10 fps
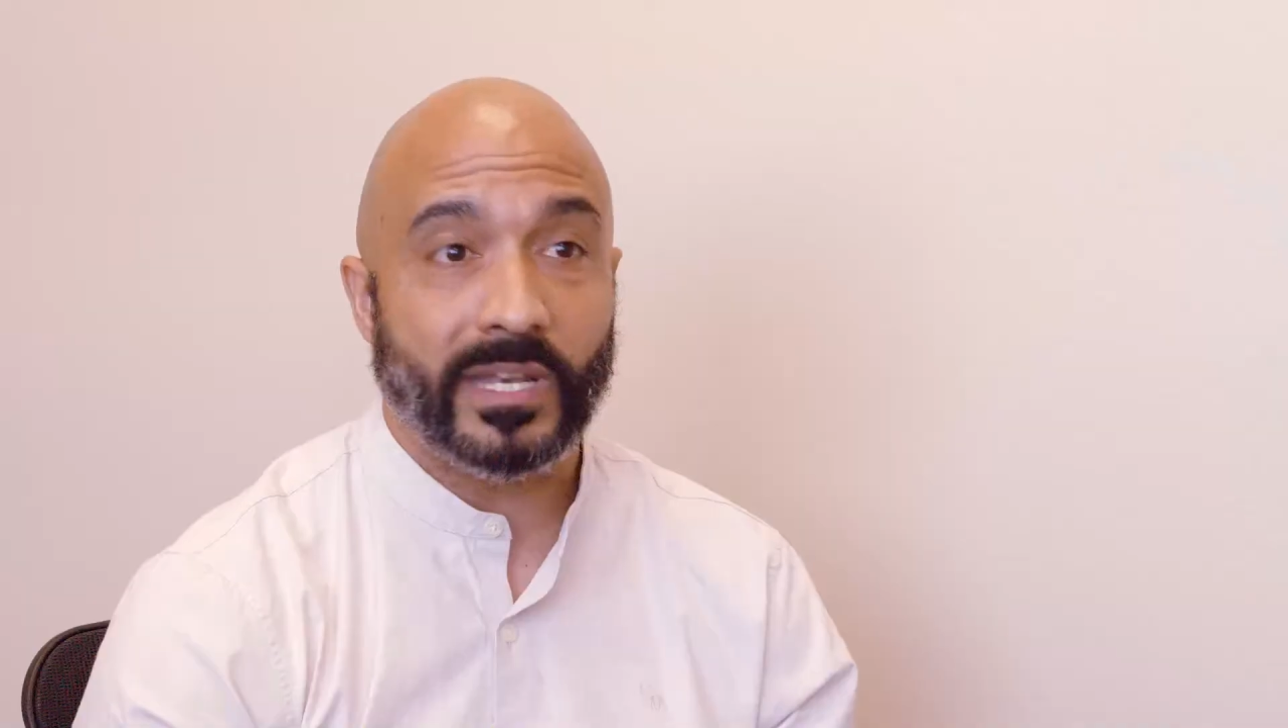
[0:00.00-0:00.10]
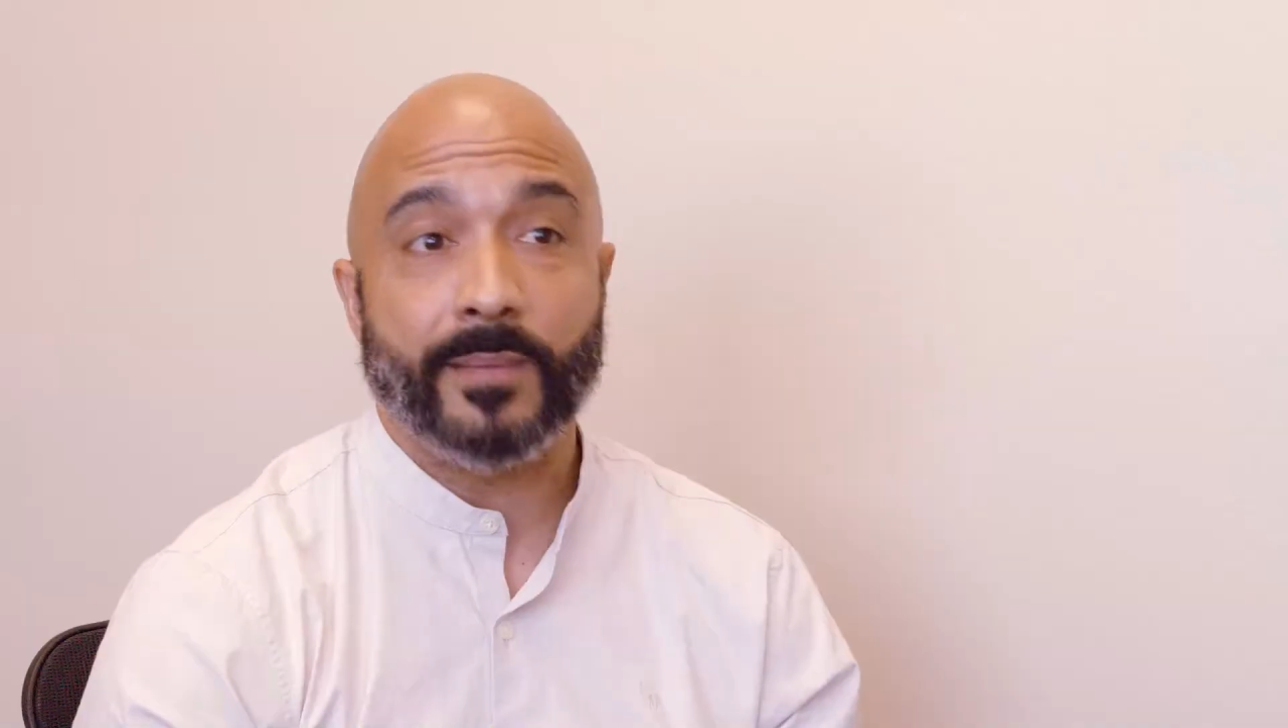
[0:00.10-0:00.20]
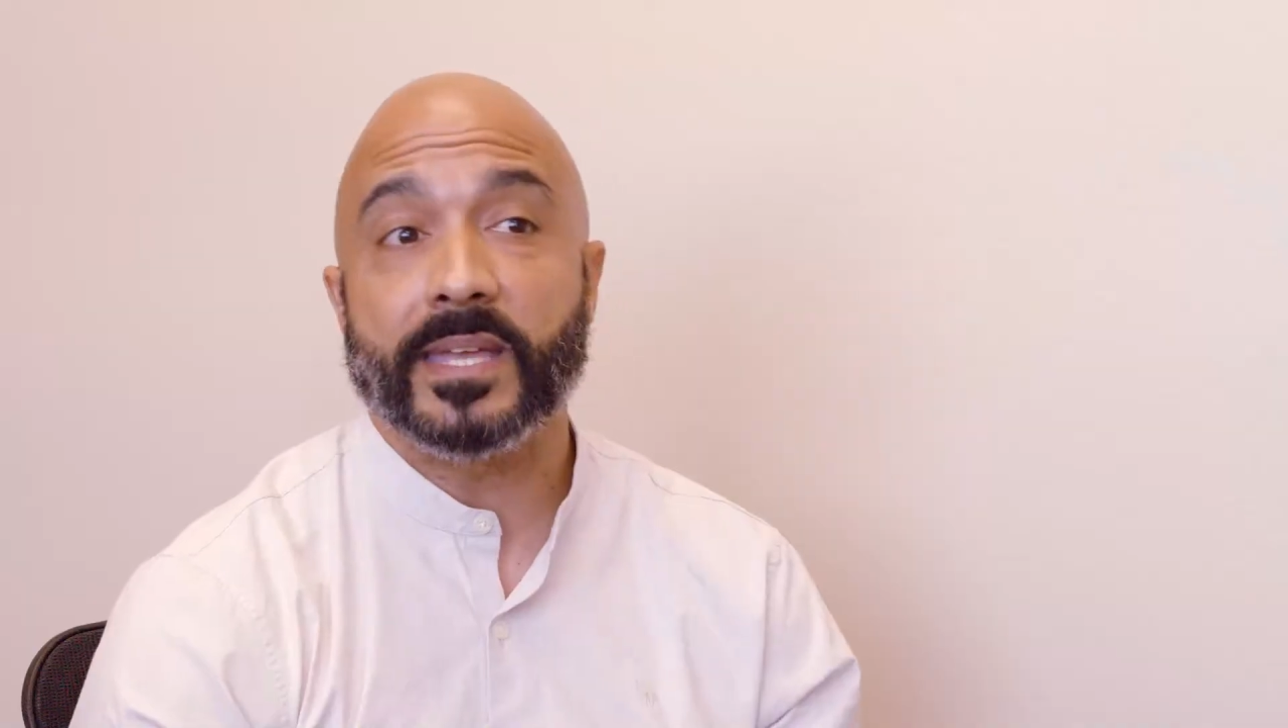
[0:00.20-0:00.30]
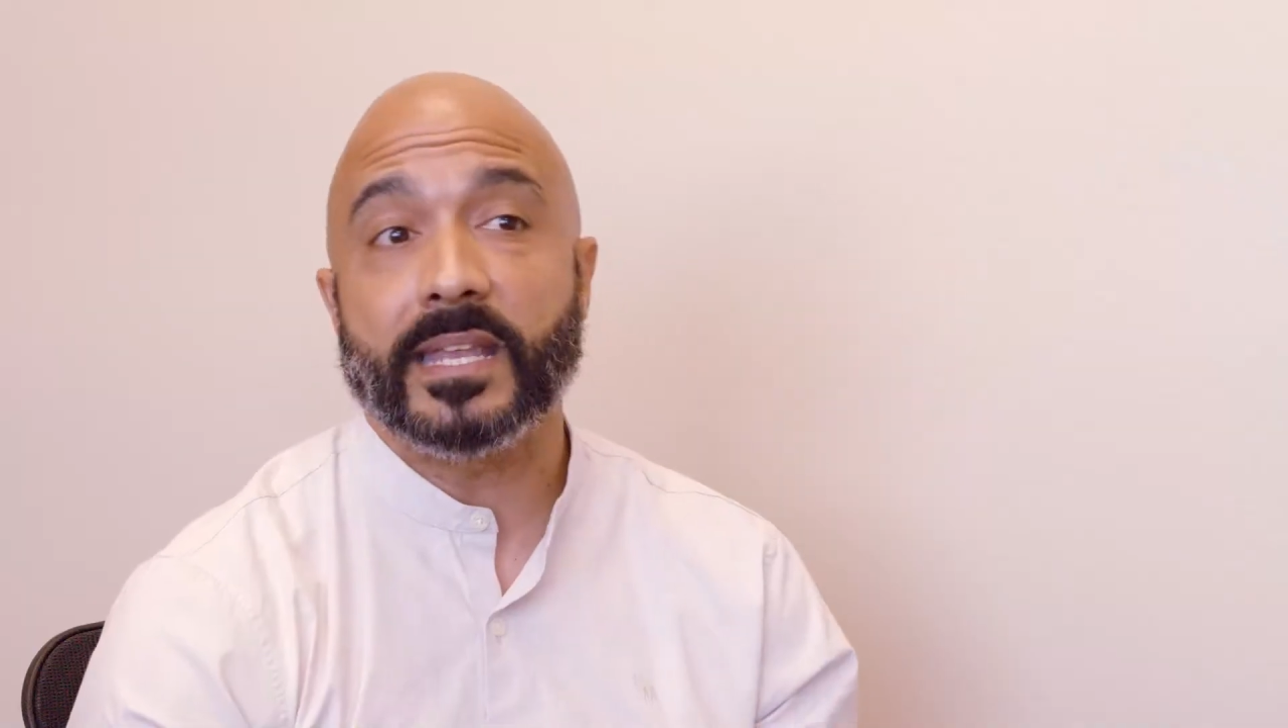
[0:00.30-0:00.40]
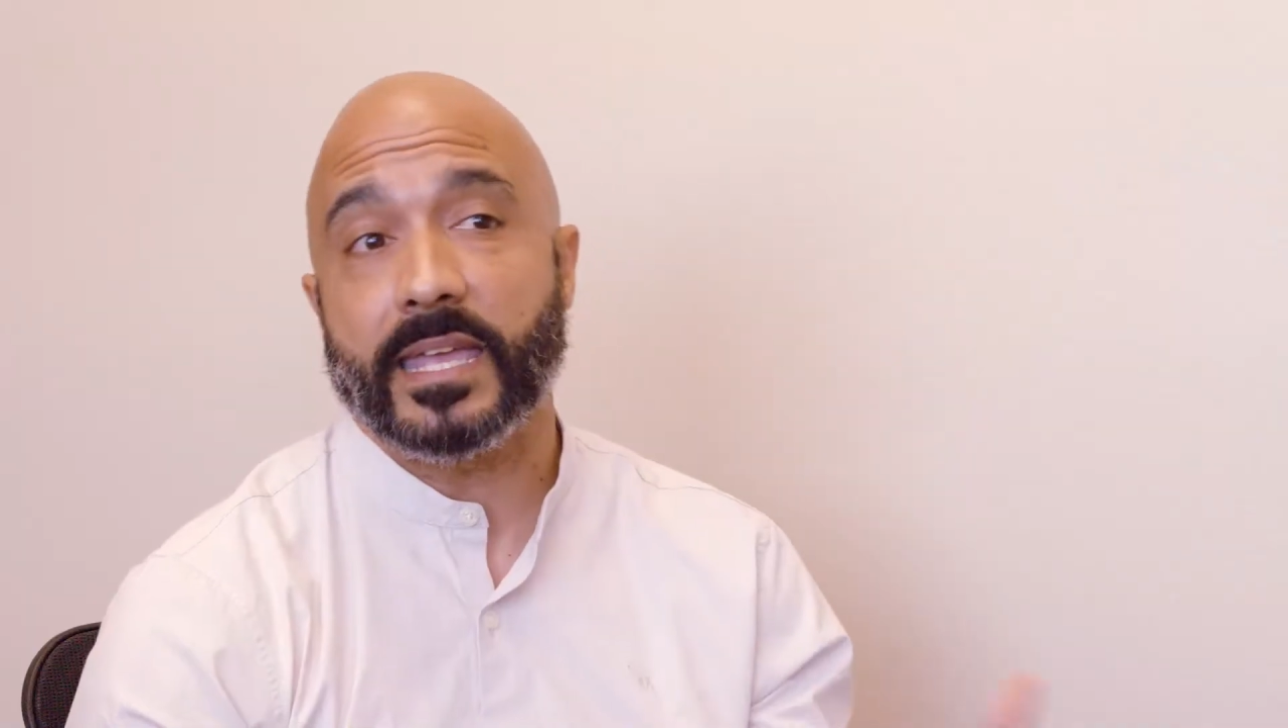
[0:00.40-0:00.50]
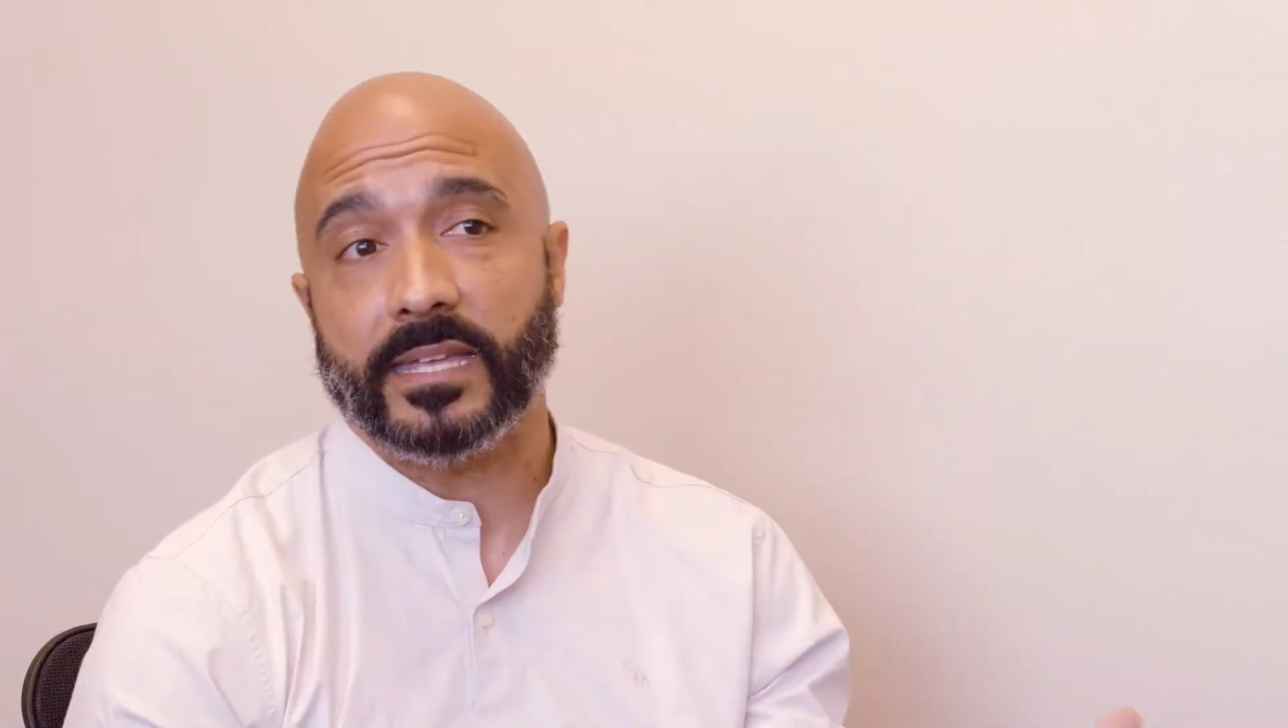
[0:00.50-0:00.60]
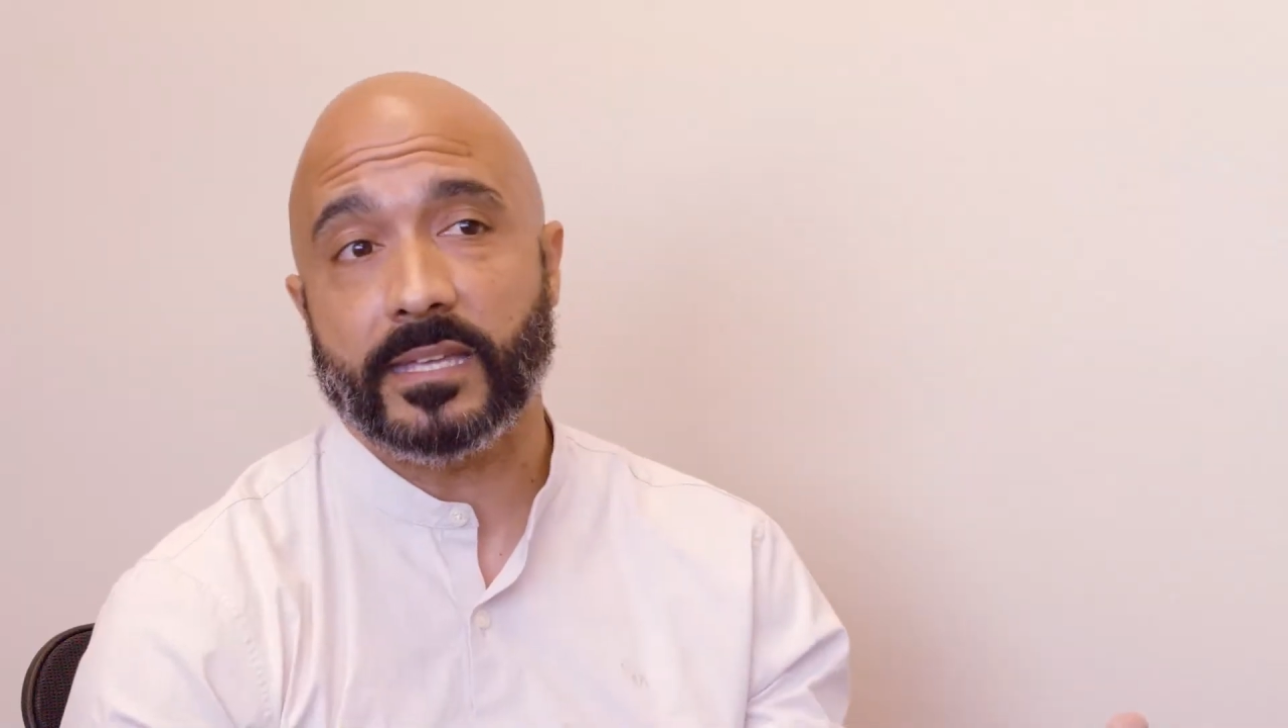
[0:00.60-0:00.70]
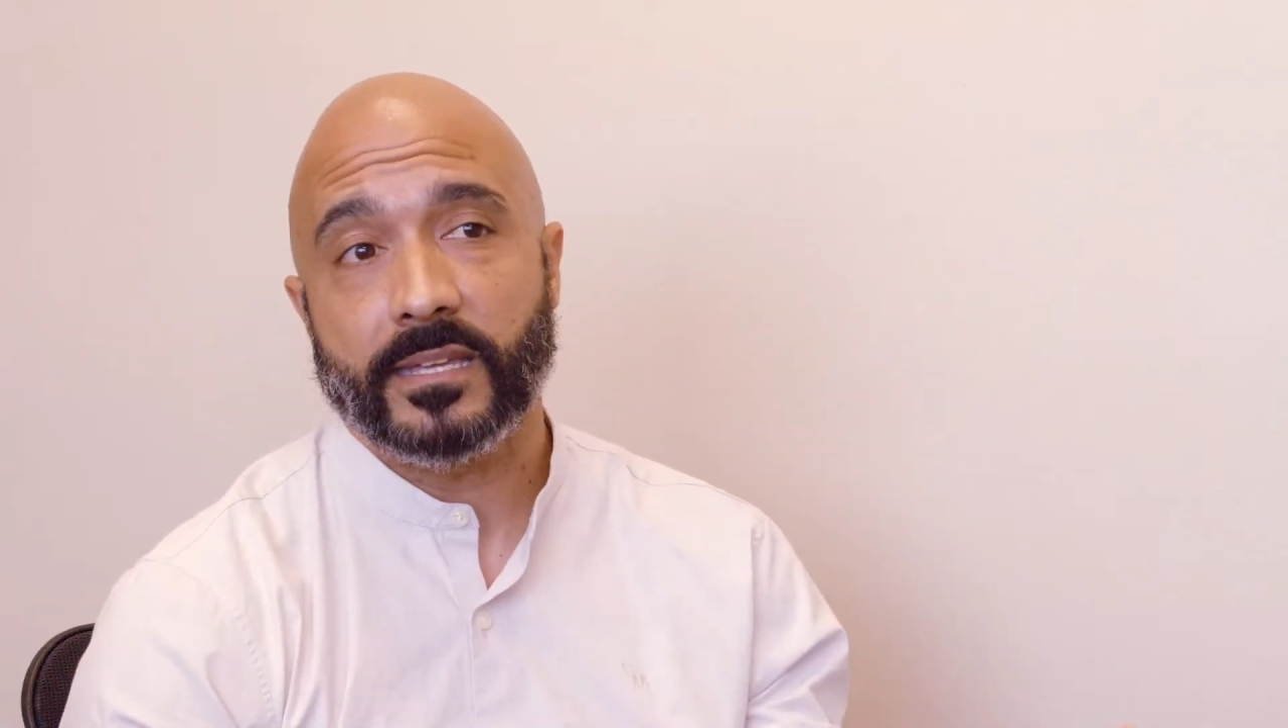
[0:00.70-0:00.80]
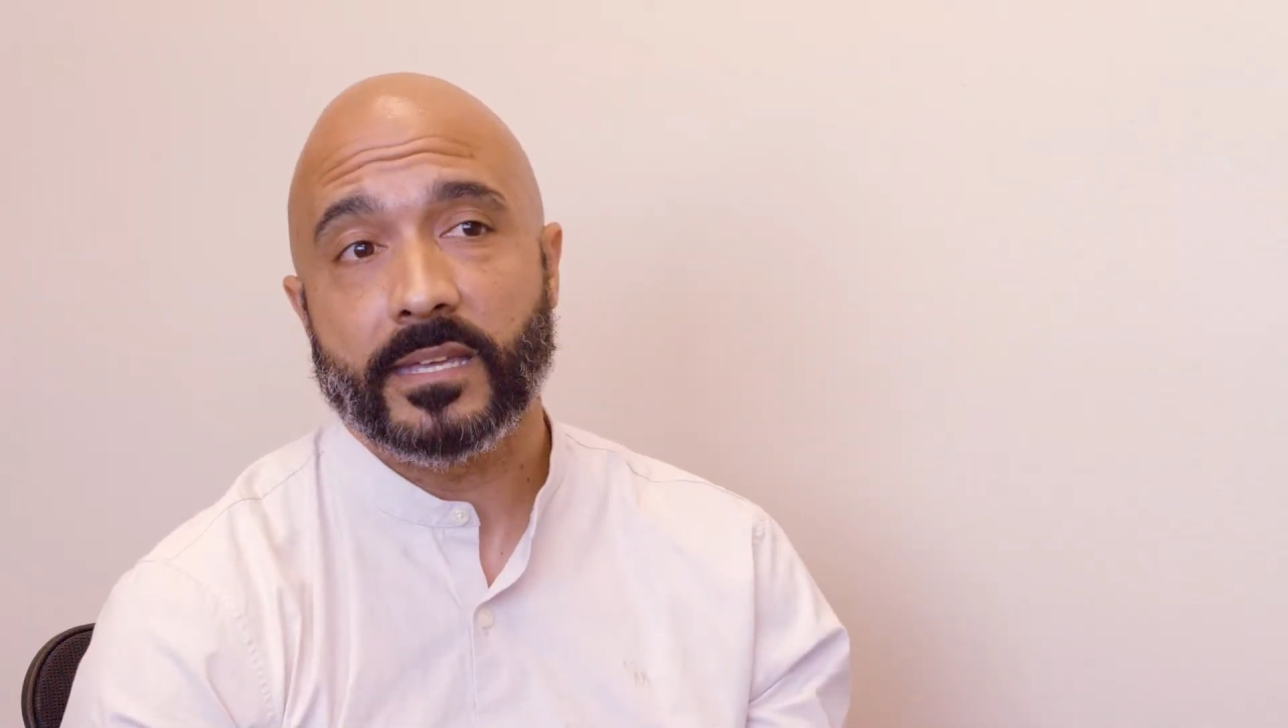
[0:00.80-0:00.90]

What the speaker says: I met Ike,